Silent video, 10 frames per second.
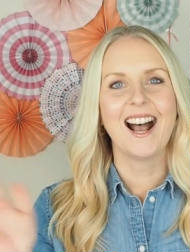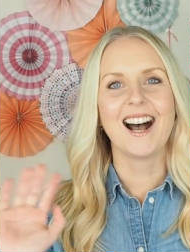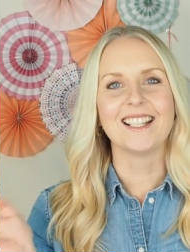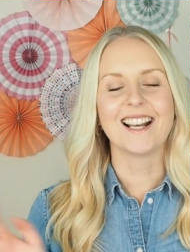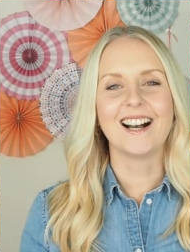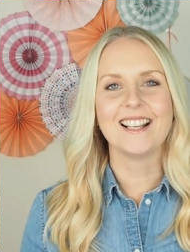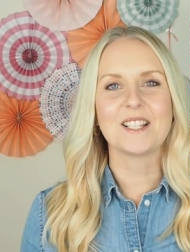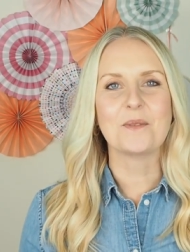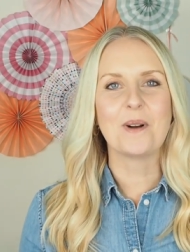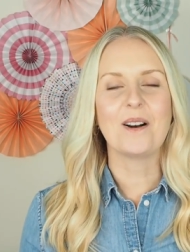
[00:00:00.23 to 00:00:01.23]
Hi guys
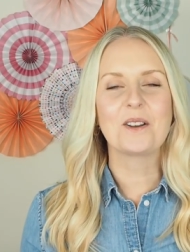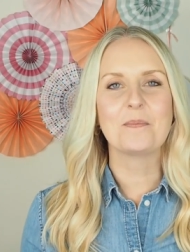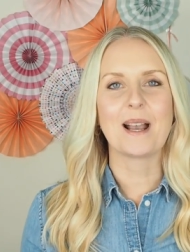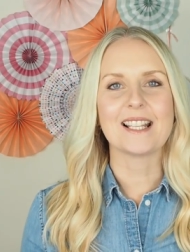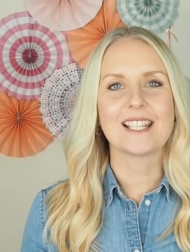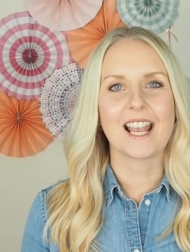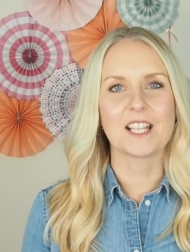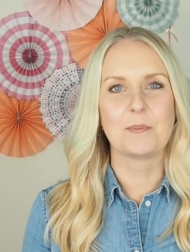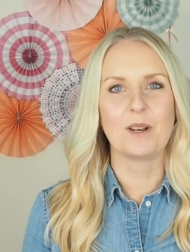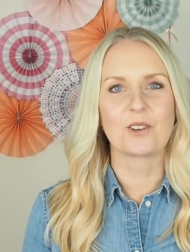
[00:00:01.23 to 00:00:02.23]
and welcome back to
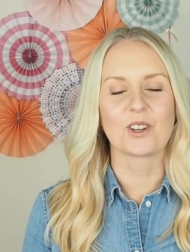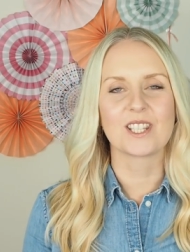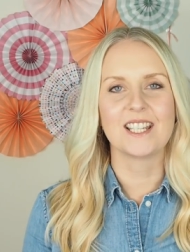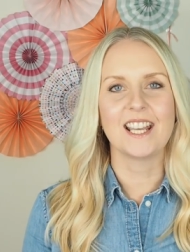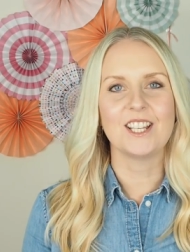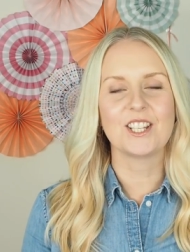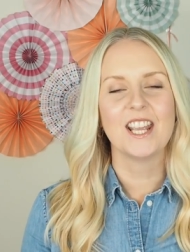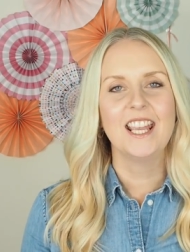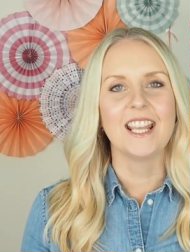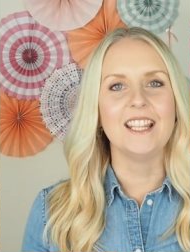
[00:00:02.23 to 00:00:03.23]
Caterpillar Cross Stitch.
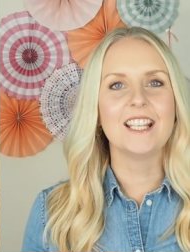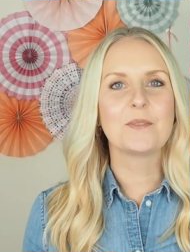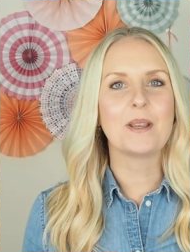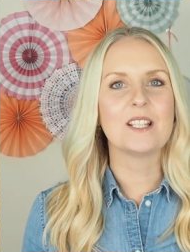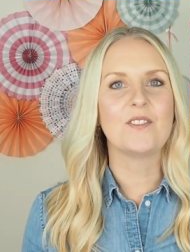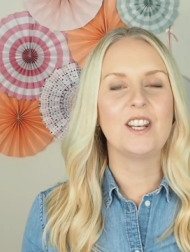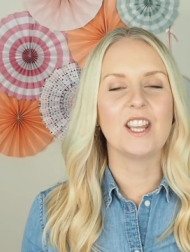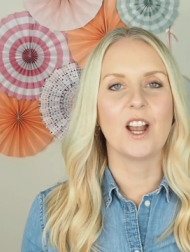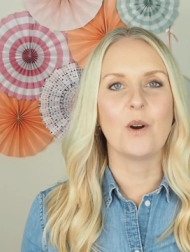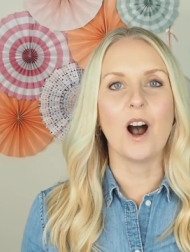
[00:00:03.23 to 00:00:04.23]
In this week's
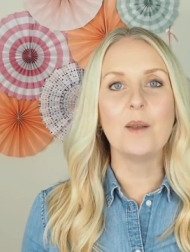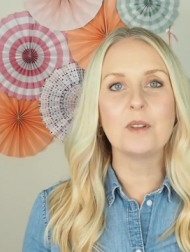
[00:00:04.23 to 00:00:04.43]
video I'm